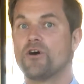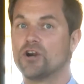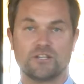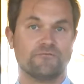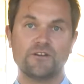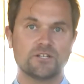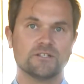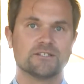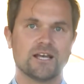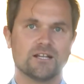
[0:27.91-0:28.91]
artificial
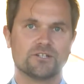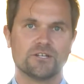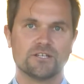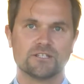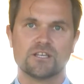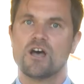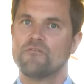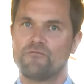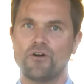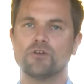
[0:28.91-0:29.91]
intelligence,
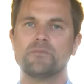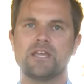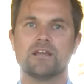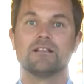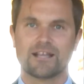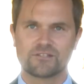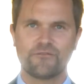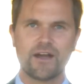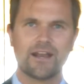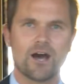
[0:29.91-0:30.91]
follow me, let's
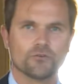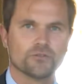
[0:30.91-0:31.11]
find out.